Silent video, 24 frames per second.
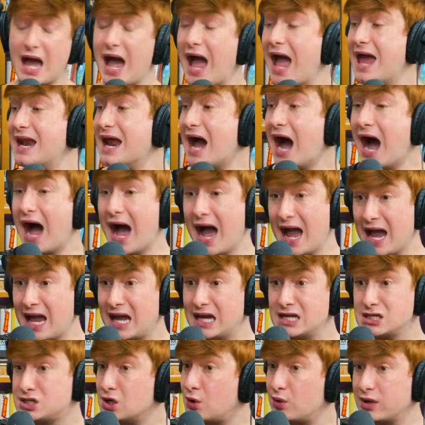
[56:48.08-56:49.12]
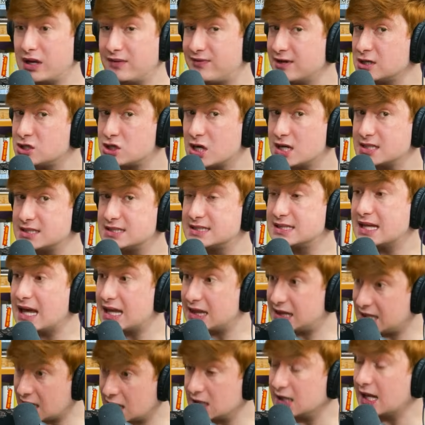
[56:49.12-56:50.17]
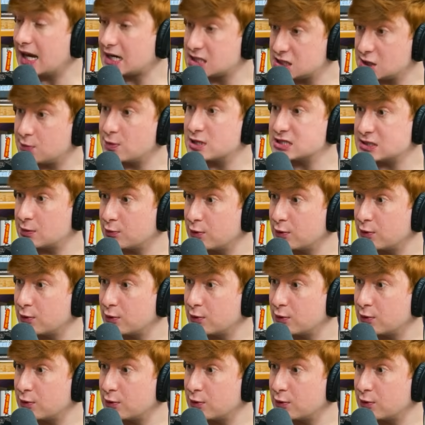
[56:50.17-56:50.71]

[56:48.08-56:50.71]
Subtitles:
And I don't even trust that the election wasn't